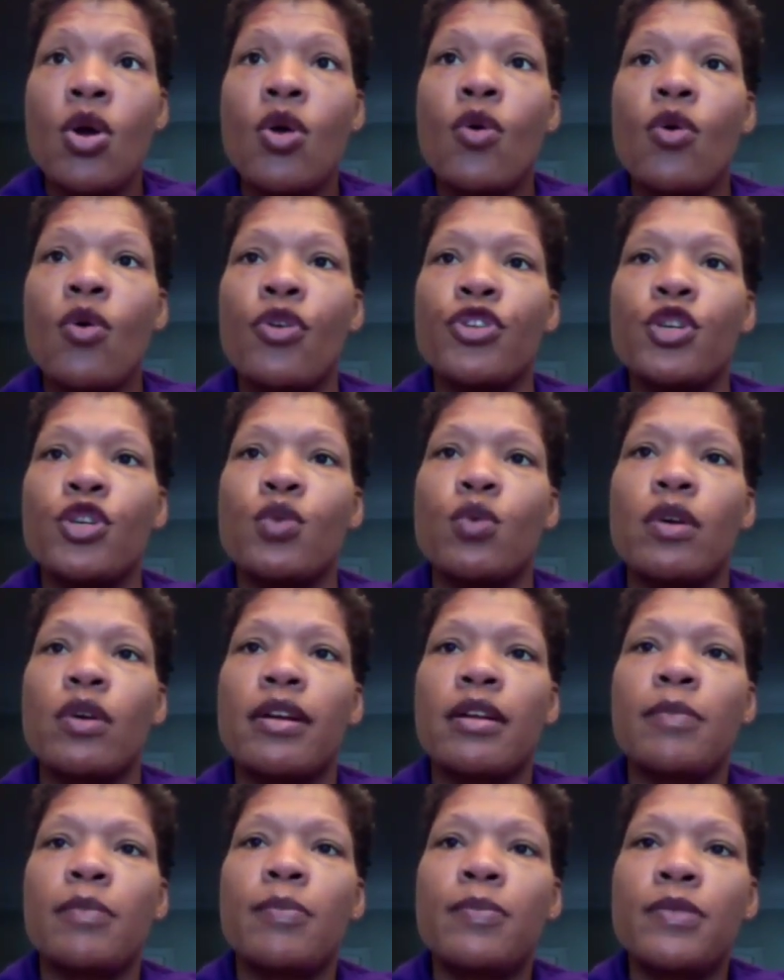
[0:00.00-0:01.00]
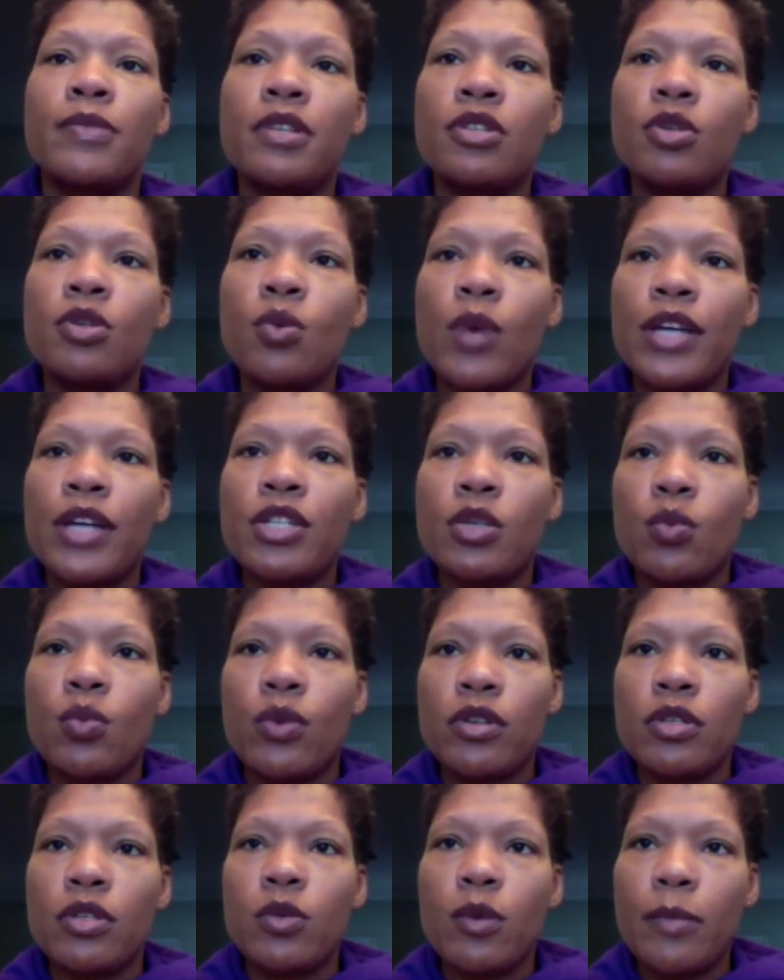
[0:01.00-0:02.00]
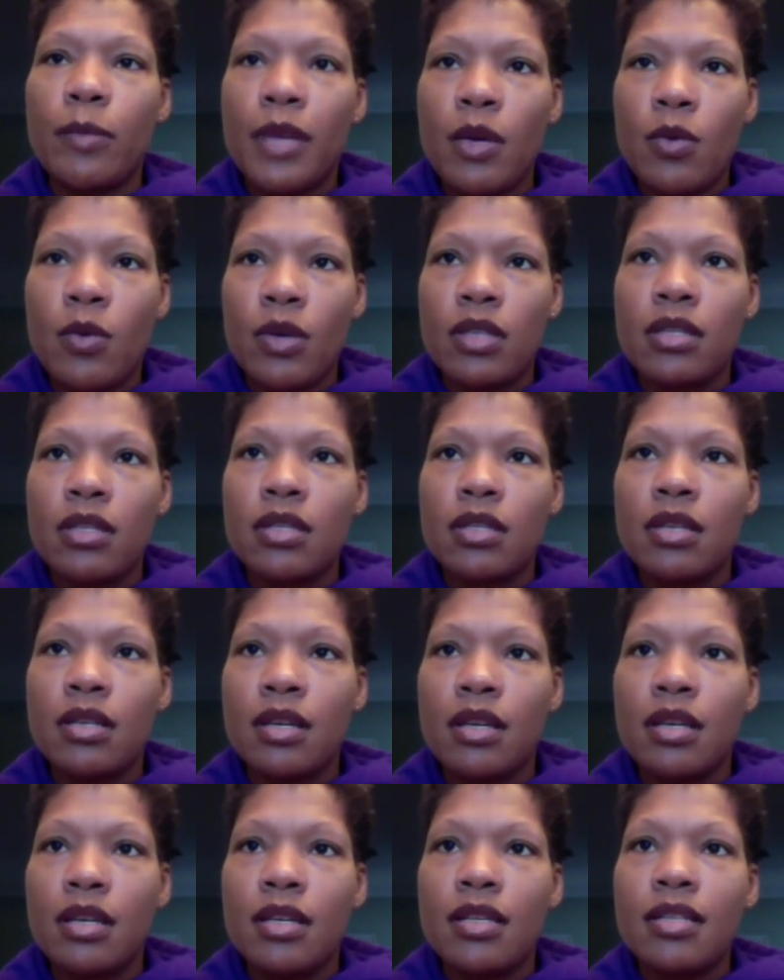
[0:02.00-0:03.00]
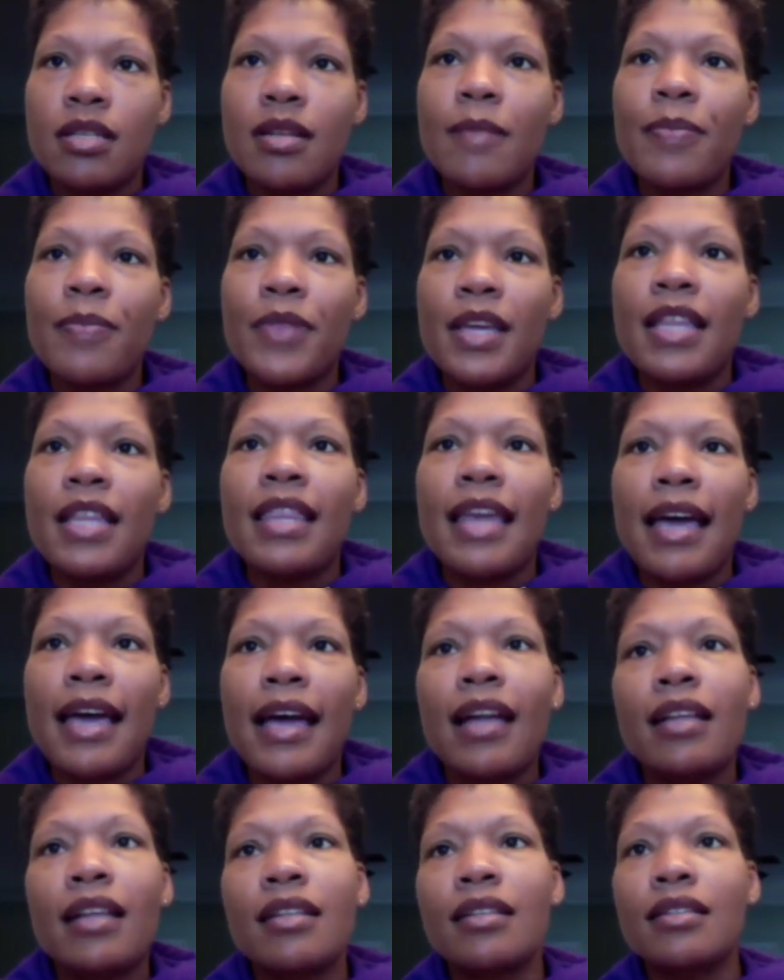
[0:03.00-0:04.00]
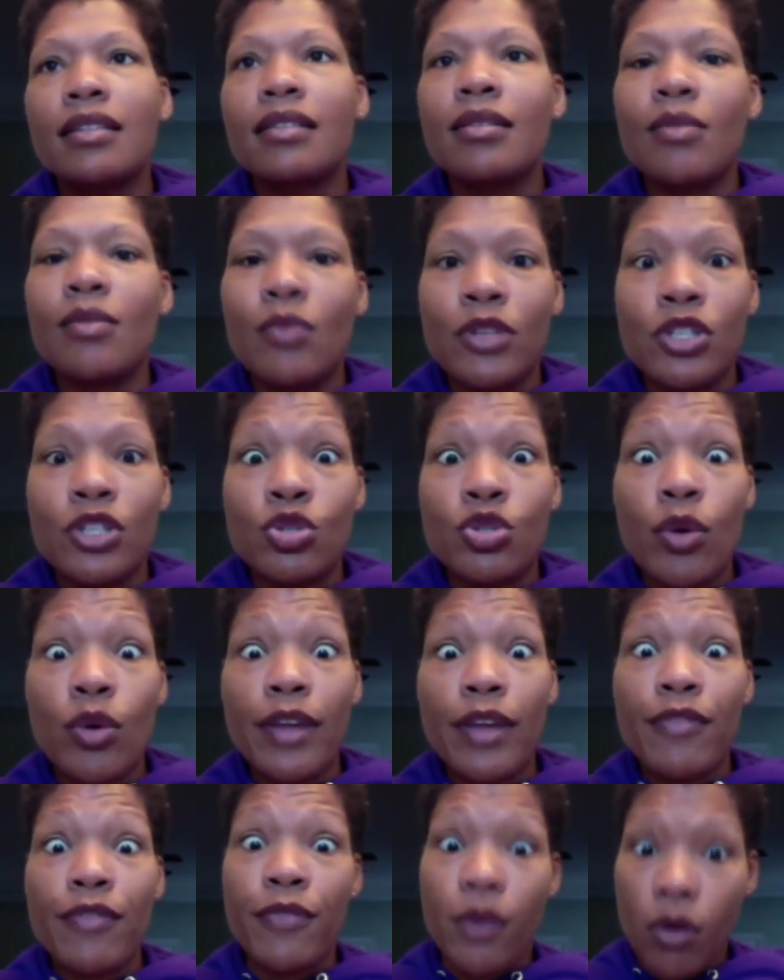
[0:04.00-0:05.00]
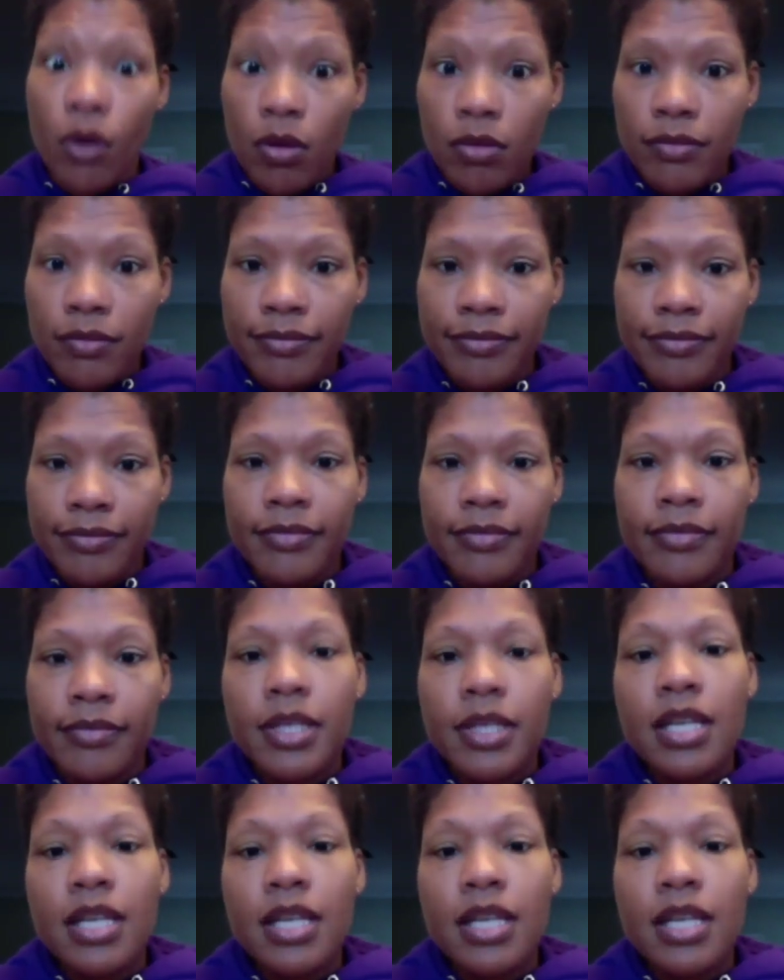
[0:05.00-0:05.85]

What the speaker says: or you were in a situation where swimming was something that was joyful, because